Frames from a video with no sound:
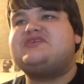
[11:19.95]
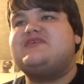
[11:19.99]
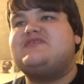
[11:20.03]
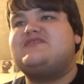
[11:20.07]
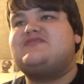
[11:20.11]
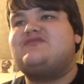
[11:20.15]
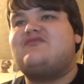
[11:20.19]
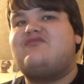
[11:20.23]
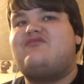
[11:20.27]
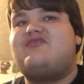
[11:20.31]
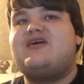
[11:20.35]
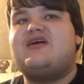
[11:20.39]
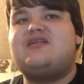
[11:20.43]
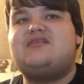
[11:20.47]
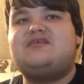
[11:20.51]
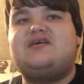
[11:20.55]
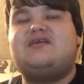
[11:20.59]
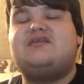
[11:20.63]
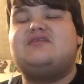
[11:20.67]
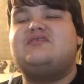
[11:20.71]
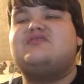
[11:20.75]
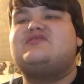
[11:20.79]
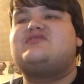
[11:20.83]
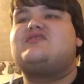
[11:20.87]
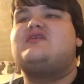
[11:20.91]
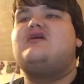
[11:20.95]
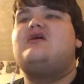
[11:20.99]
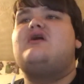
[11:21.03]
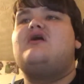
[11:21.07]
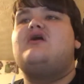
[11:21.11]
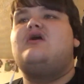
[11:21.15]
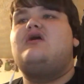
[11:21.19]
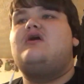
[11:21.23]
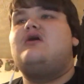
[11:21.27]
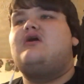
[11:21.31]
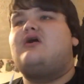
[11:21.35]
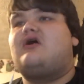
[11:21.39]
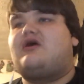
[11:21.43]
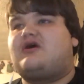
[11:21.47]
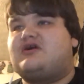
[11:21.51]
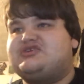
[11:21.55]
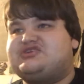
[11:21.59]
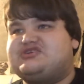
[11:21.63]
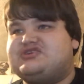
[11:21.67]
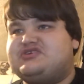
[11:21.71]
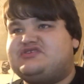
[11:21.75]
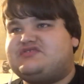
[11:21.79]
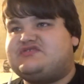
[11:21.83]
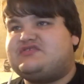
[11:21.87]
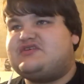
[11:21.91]
These villains are
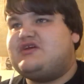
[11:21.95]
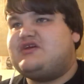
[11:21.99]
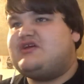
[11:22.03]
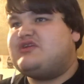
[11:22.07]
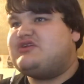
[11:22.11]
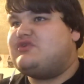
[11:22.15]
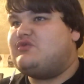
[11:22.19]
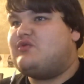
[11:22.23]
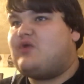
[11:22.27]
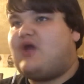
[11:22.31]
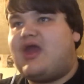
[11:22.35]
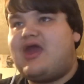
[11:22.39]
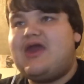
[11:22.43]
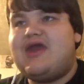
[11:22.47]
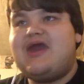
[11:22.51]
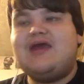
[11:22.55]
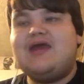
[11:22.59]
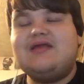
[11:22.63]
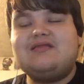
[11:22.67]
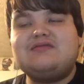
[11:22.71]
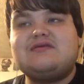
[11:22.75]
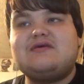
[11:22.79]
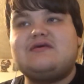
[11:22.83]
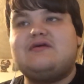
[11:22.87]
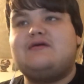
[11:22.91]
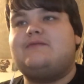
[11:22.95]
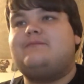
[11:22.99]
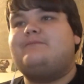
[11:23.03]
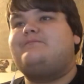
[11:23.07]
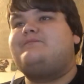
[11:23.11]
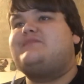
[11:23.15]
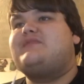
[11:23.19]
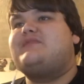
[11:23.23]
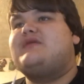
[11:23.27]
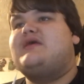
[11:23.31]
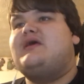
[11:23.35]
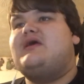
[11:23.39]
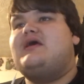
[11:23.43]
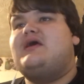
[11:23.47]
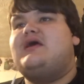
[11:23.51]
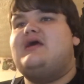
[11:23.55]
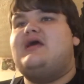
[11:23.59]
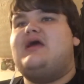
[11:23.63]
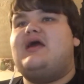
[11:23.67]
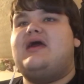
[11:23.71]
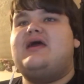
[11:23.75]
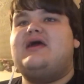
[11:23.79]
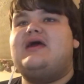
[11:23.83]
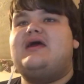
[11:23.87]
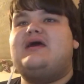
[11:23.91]
just, you hate them.
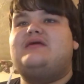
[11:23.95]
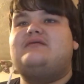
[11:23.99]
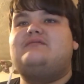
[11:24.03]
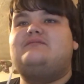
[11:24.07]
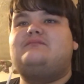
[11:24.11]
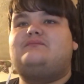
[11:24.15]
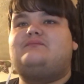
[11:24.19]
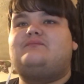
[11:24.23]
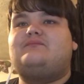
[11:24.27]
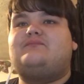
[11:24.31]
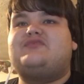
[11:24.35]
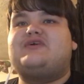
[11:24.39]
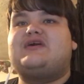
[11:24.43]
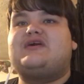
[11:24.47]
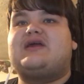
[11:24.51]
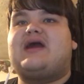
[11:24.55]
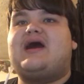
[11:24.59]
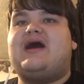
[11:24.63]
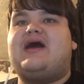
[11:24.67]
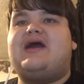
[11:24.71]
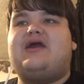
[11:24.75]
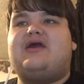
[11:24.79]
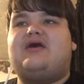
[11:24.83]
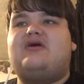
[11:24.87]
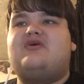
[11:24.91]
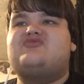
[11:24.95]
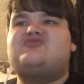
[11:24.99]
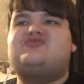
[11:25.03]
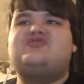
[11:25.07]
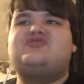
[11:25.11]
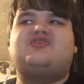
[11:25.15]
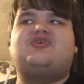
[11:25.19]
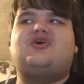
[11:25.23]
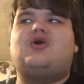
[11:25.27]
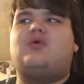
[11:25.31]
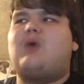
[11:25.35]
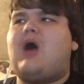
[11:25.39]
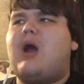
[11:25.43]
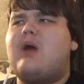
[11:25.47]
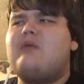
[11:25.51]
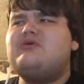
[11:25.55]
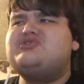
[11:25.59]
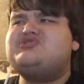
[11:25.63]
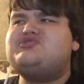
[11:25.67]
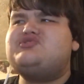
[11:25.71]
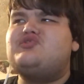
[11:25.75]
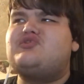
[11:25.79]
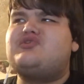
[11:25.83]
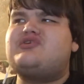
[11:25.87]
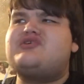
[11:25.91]
And the guy goes, why
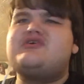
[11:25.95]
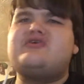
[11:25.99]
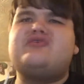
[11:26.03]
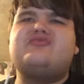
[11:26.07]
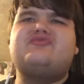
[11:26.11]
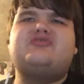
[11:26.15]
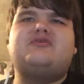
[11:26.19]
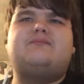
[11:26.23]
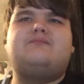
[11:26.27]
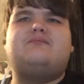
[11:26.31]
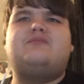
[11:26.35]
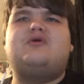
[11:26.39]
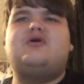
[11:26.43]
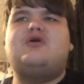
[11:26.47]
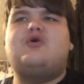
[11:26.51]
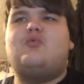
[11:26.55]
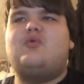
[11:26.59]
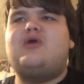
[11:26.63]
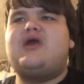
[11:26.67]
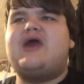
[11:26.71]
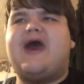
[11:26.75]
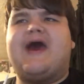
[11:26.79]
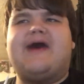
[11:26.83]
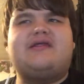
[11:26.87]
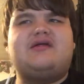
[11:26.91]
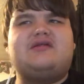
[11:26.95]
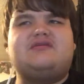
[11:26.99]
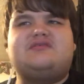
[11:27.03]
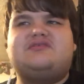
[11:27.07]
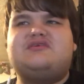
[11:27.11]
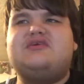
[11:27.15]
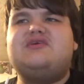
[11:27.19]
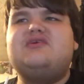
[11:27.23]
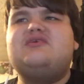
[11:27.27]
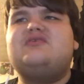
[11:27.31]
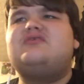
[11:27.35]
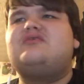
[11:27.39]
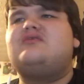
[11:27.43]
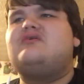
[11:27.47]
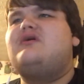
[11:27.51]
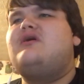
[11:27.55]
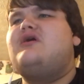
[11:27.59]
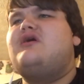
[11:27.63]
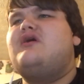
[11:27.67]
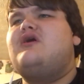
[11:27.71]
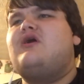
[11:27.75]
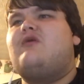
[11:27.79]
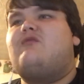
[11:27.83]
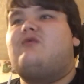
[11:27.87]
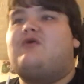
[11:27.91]
would you kill them? We had a deal.
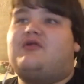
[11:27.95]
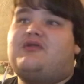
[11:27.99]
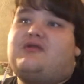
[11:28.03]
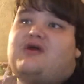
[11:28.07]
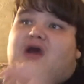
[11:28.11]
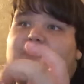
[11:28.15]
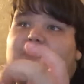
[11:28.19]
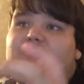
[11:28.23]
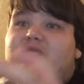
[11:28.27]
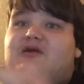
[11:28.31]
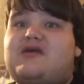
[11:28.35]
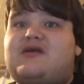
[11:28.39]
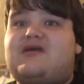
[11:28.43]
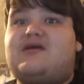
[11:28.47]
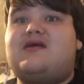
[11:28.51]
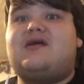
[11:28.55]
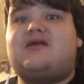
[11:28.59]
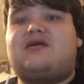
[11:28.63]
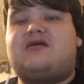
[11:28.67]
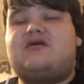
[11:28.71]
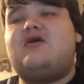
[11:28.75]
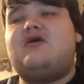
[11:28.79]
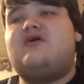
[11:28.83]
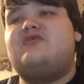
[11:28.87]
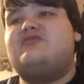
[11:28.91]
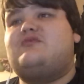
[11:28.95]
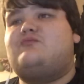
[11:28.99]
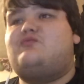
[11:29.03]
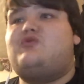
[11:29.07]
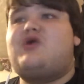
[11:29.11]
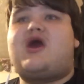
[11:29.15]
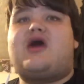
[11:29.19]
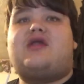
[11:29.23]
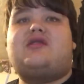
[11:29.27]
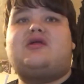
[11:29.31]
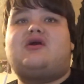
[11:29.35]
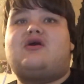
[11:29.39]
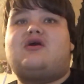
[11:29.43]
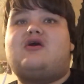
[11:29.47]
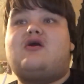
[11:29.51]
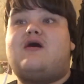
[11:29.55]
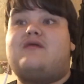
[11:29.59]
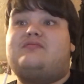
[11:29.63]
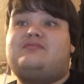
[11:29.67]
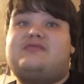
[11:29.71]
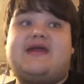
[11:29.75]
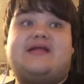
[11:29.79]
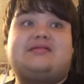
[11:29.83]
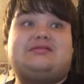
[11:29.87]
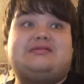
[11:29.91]
Well, now we can't kill them. We gotta go.
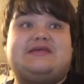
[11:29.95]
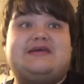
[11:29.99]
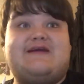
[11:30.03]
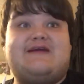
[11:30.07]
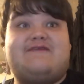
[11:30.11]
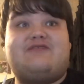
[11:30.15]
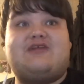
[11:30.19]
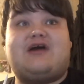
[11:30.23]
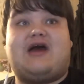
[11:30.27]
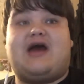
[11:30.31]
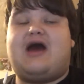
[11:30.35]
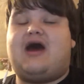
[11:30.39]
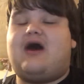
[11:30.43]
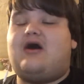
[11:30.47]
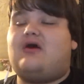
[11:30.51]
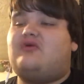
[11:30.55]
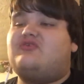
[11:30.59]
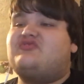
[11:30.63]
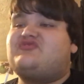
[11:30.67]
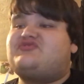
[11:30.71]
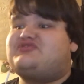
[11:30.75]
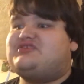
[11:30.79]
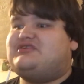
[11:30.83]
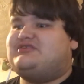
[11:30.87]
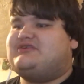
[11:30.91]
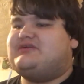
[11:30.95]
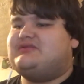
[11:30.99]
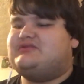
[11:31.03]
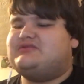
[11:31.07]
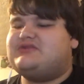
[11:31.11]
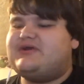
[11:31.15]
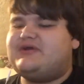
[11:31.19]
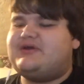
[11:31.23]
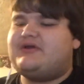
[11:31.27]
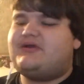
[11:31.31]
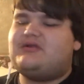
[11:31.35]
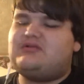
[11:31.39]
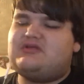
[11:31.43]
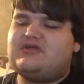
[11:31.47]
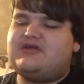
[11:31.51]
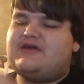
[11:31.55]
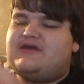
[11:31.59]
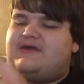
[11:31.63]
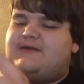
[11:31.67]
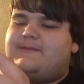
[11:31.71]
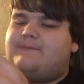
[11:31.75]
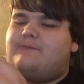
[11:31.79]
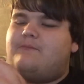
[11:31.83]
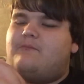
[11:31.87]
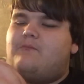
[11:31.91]
And they leave the house. And it
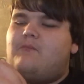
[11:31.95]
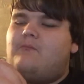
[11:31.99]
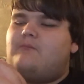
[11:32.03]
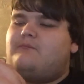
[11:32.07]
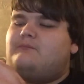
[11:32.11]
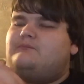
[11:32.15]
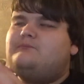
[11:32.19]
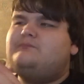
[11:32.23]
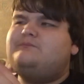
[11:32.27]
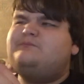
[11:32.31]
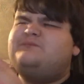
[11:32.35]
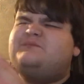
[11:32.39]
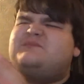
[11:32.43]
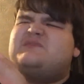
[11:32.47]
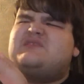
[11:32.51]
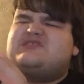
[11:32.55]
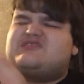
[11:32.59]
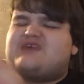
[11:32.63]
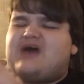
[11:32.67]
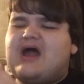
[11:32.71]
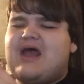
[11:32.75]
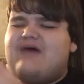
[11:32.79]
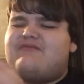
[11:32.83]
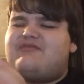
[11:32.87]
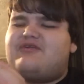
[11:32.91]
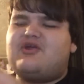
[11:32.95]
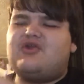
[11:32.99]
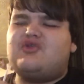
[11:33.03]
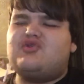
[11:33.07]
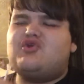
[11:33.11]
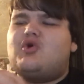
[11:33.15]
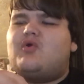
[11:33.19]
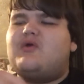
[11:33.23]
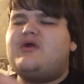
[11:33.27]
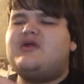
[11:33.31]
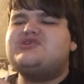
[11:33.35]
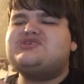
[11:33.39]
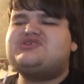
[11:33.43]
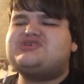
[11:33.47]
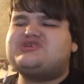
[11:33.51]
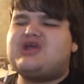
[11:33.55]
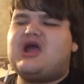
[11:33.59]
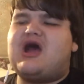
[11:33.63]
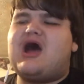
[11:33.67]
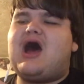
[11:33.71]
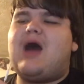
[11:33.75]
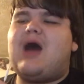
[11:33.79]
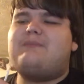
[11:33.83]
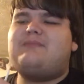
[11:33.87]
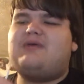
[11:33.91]
literally, it's kind of an annoying
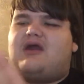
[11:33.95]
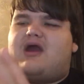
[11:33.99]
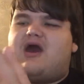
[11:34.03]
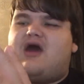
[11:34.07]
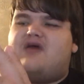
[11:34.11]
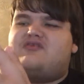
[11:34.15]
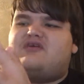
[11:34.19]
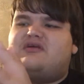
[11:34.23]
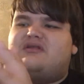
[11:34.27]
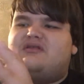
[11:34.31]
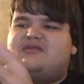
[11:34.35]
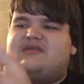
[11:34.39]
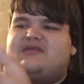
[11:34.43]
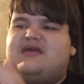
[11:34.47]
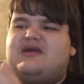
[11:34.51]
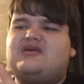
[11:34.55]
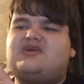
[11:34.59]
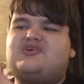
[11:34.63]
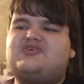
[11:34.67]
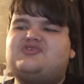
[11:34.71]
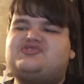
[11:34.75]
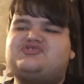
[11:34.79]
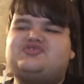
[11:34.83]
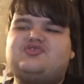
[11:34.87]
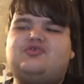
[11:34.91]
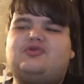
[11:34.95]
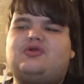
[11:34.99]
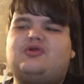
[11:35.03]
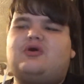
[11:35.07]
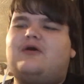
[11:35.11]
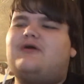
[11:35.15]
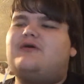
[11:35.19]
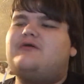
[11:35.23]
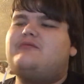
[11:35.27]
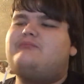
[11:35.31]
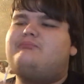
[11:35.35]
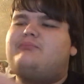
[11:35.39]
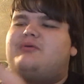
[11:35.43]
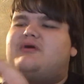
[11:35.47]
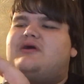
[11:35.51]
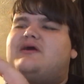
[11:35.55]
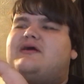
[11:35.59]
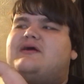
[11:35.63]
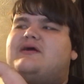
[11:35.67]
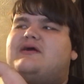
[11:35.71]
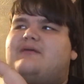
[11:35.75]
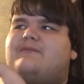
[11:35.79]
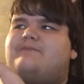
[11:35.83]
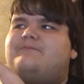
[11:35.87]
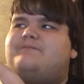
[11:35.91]
shot because it lingers too long,
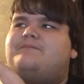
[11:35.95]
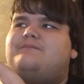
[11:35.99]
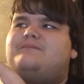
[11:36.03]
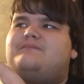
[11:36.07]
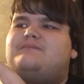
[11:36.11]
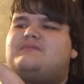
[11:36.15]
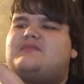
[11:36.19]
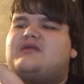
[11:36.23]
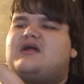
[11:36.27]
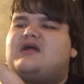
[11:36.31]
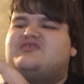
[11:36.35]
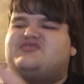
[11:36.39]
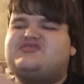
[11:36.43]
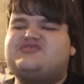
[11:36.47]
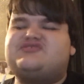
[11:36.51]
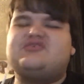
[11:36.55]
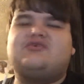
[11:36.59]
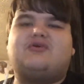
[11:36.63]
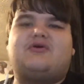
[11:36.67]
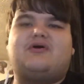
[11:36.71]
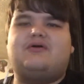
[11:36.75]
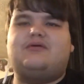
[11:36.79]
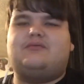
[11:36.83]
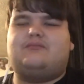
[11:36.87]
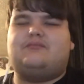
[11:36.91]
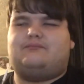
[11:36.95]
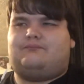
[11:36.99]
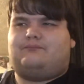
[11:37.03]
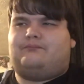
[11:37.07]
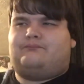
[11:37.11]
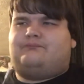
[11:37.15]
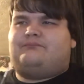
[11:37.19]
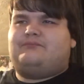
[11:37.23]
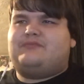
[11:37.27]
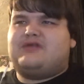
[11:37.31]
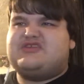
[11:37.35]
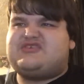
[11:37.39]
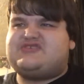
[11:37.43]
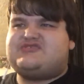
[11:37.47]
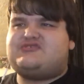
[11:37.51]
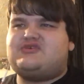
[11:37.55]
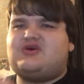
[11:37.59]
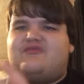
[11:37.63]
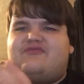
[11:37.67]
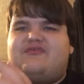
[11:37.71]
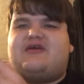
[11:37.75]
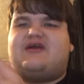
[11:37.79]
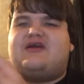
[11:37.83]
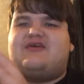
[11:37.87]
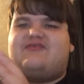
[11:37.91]
but it's
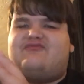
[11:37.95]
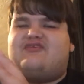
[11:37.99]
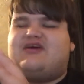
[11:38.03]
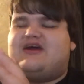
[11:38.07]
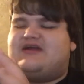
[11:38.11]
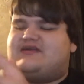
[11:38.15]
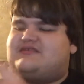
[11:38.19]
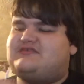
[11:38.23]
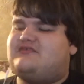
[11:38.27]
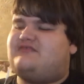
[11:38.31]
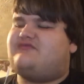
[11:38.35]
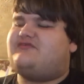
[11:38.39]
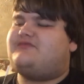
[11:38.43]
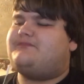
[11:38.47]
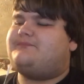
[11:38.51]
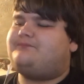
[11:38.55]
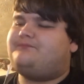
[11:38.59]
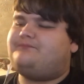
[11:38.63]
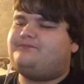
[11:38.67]
still very effective.